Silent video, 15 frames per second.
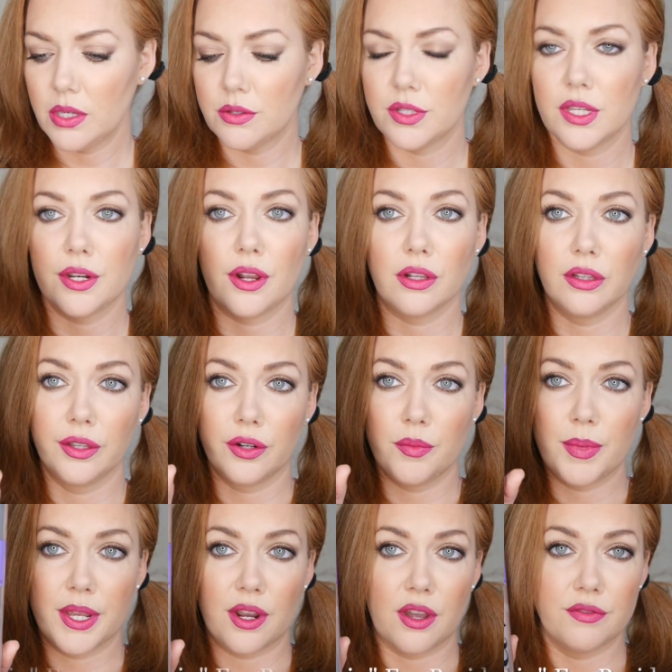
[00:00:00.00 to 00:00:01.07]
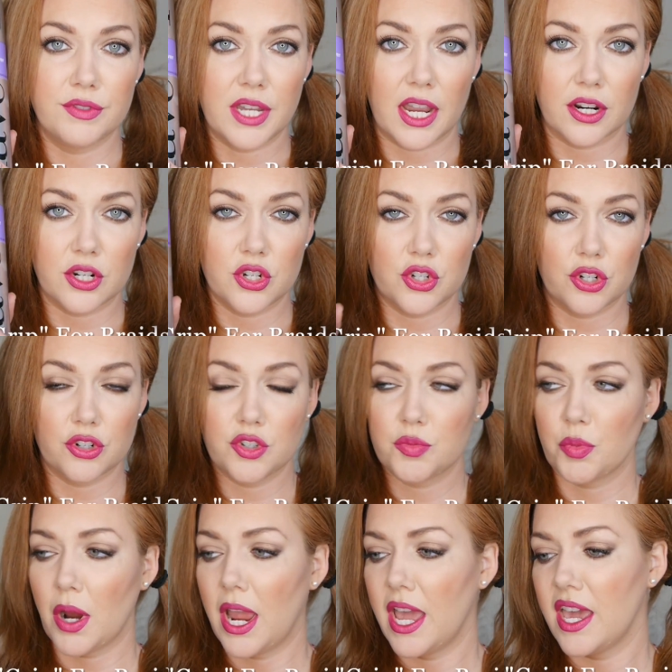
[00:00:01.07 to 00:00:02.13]
using a little bit of texture
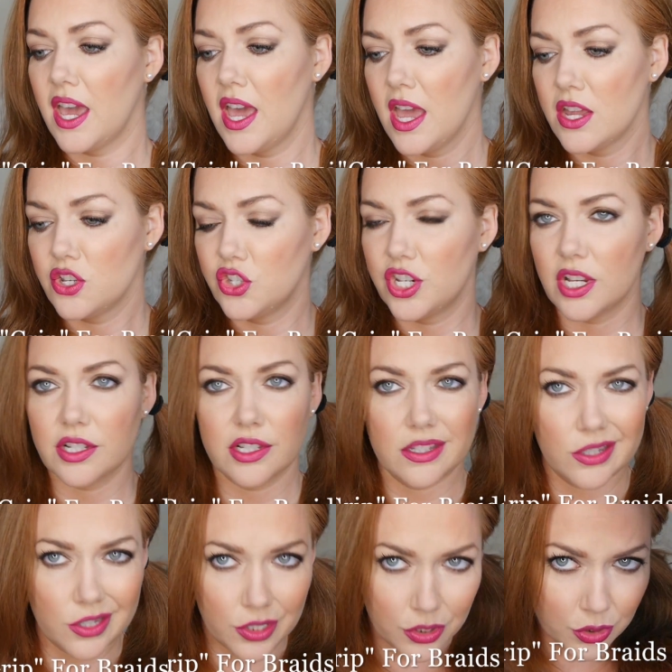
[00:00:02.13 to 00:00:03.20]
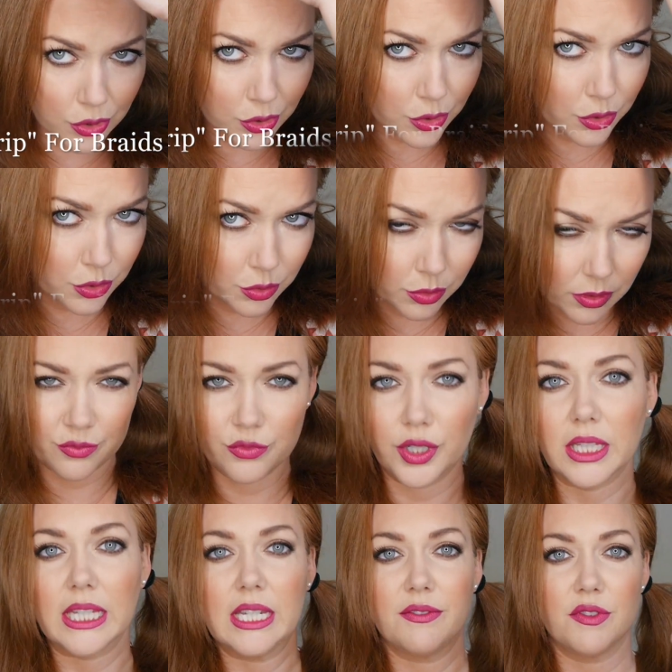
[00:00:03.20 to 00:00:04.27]
spray just to
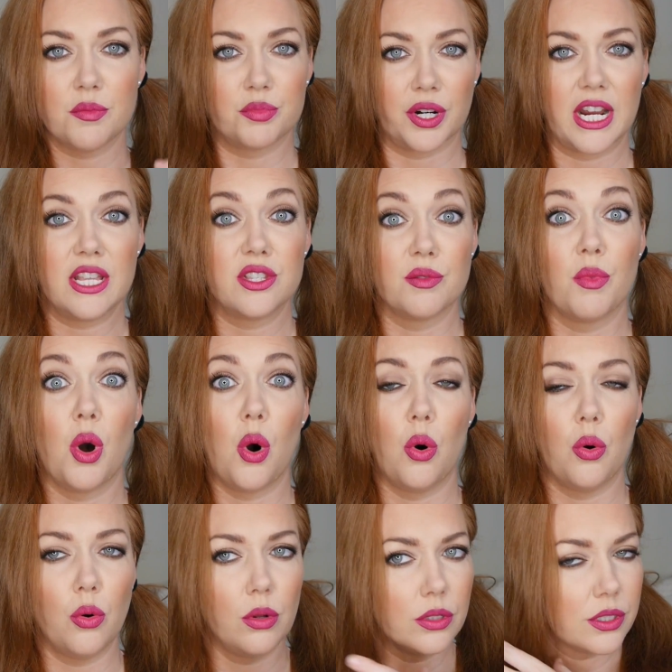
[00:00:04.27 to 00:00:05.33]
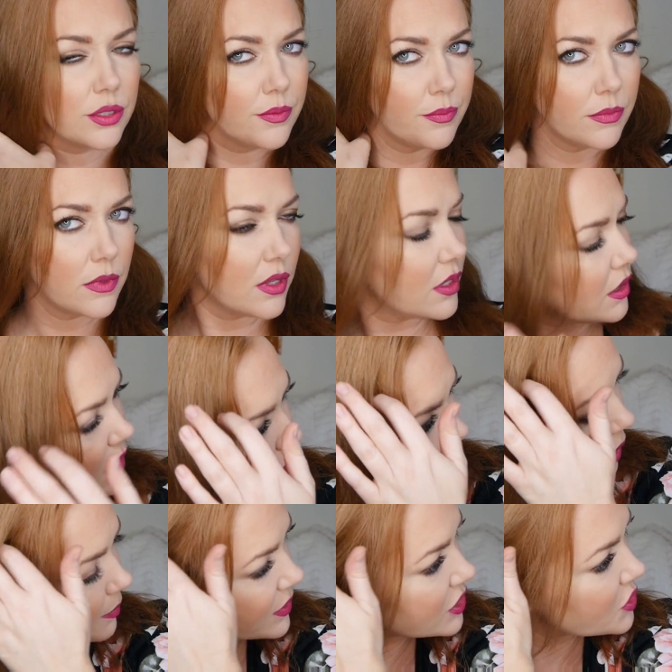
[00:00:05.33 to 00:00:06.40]
really give the braid some hold.
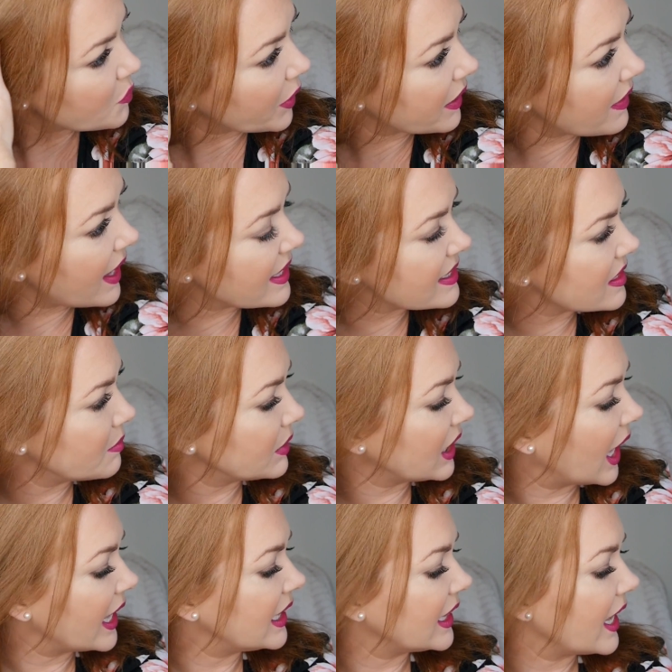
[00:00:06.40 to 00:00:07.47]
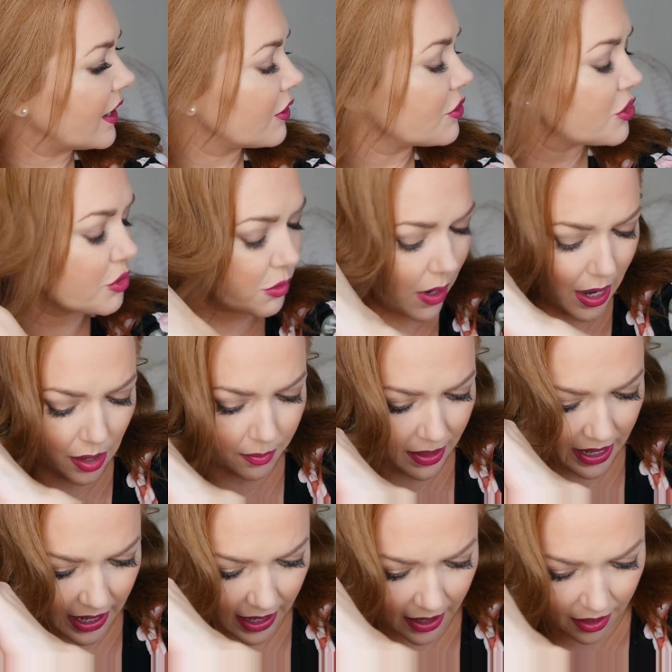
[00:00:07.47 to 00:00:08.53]
So I'm going to spray that in some light layers throughout
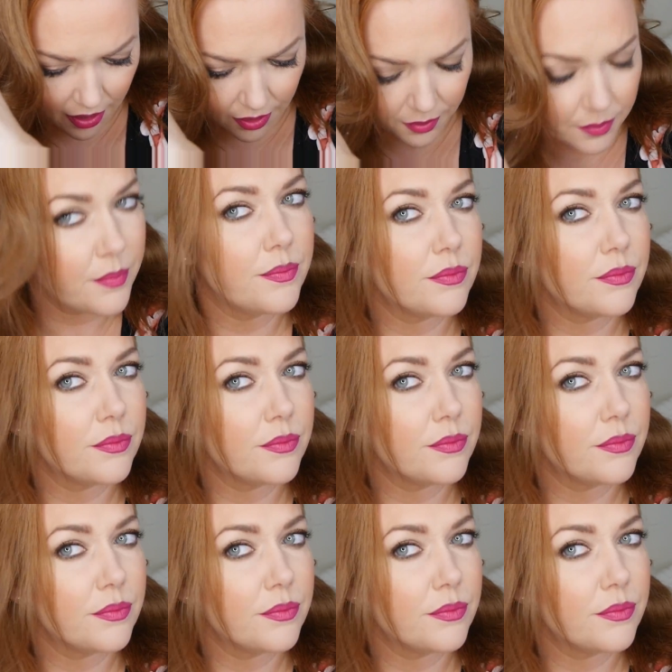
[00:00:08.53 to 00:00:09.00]
my hair.